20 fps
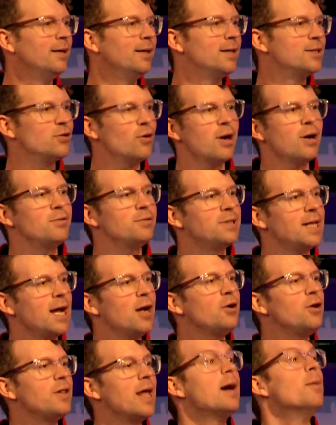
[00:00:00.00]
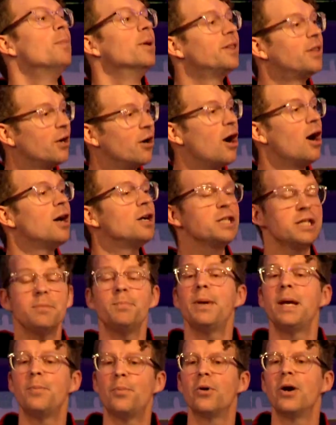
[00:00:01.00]
And so I don't tell you that. But there are some
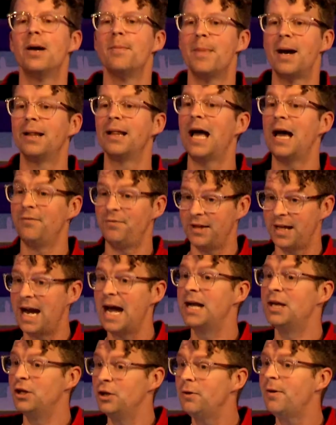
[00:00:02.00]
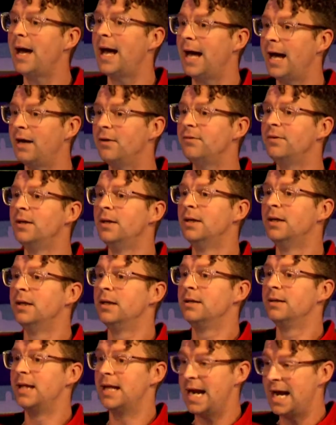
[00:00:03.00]
people in my life that I do have
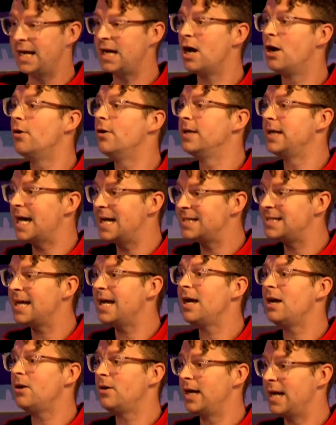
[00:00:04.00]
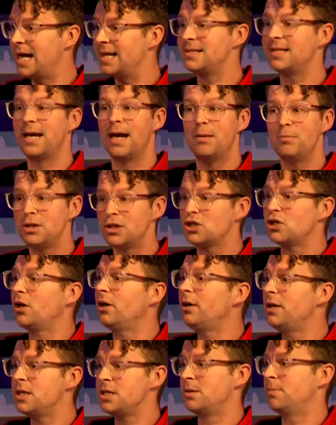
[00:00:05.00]
that I go and I tell, and I say, I'm
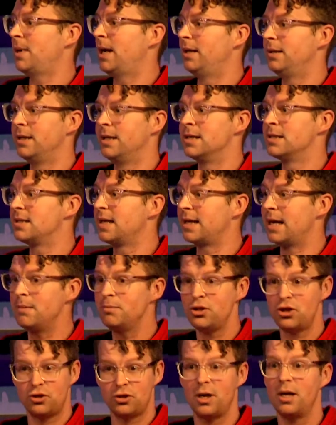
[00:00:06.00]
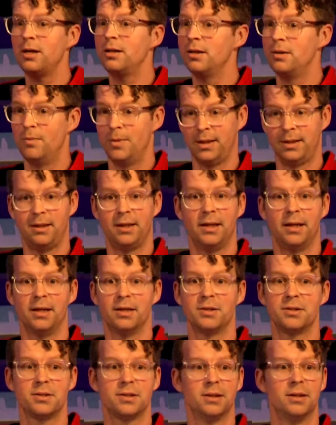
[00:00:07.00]
discouraged about this. Like, I'm struggling with
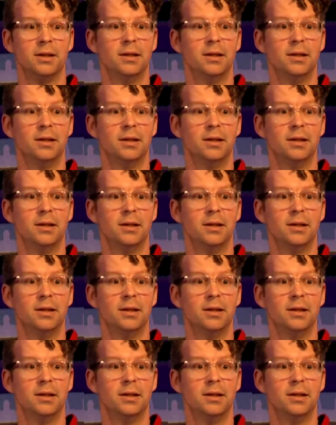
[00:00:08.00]
this.